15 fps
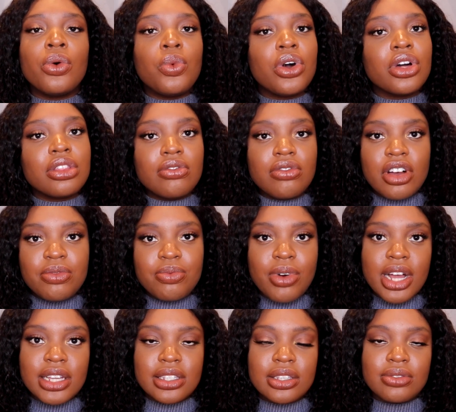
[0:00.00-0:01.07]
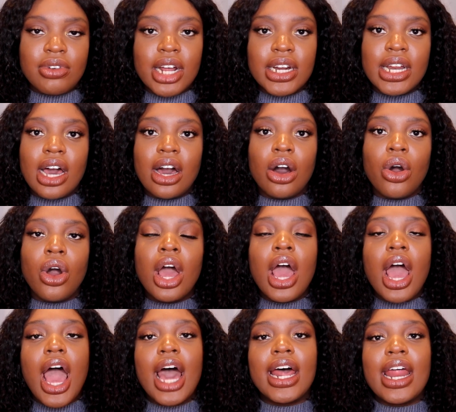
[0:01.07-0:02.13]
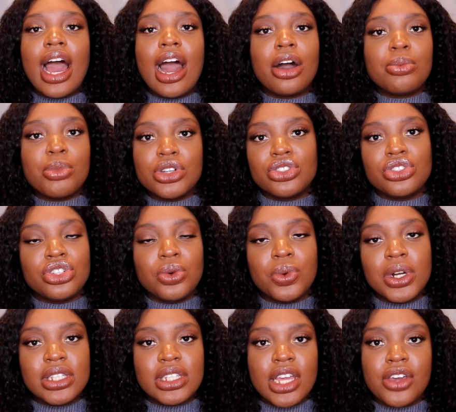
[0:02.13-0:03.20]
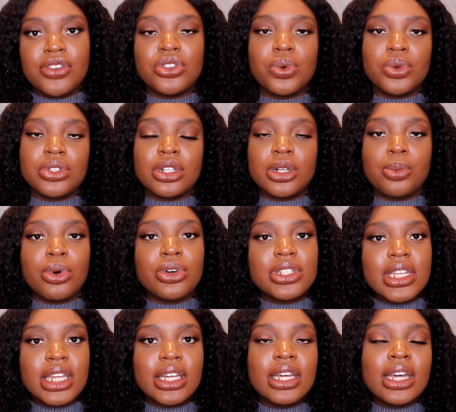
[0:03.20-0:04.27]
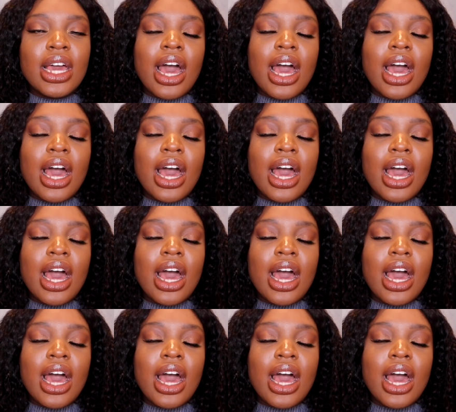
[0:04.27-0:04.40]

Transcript: what are the rough prices right now, and how much do you want to save towards a deposit,